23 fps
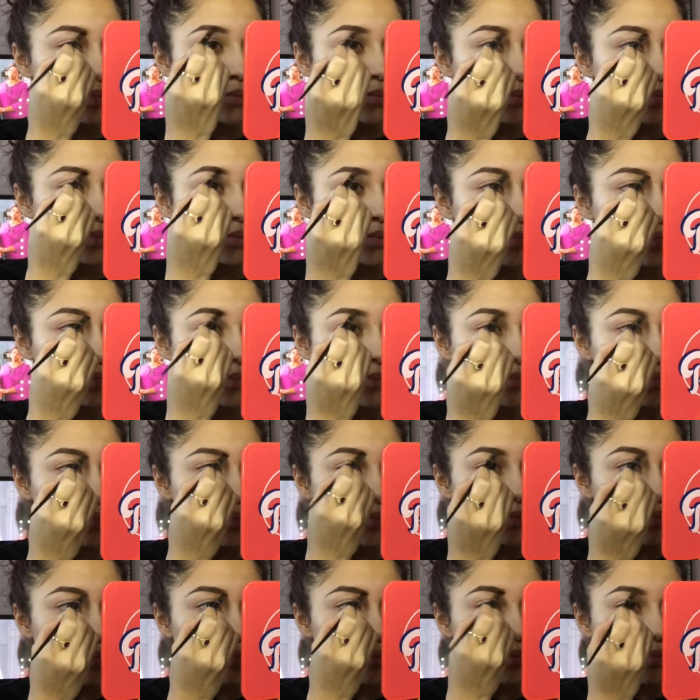and then I just start
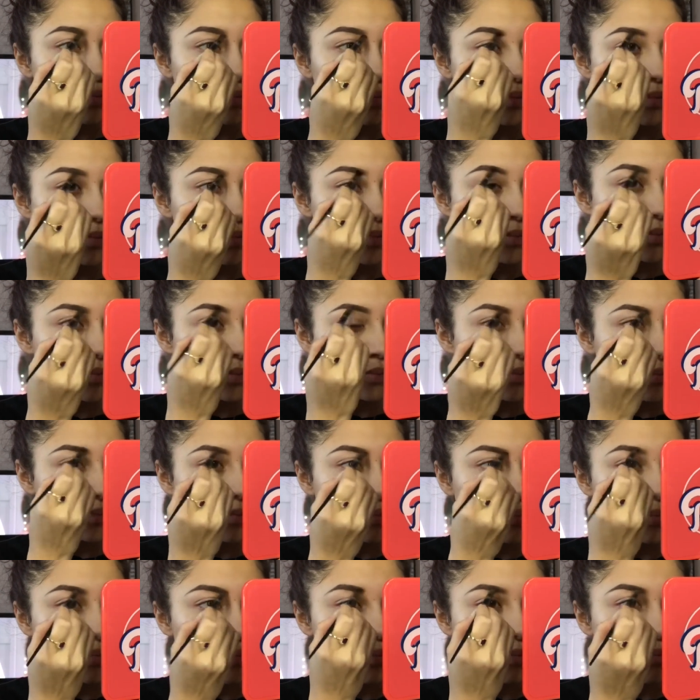making sure that
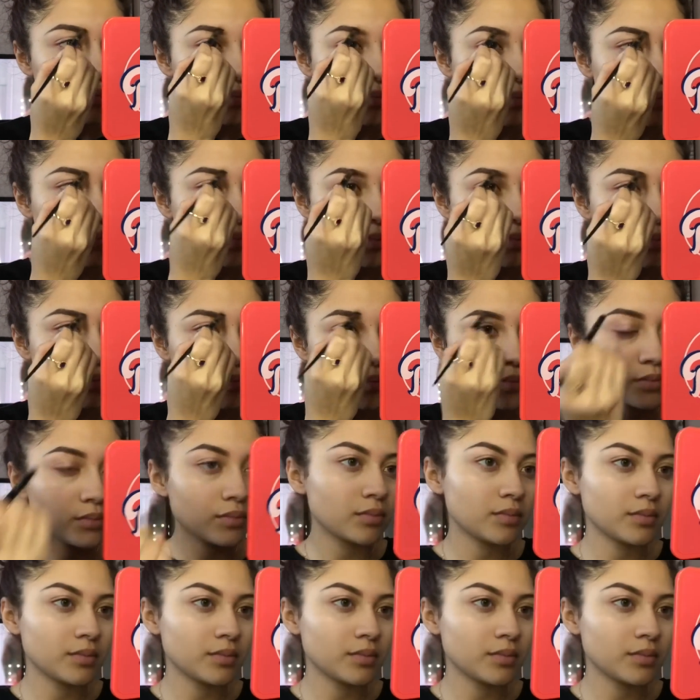everything is covered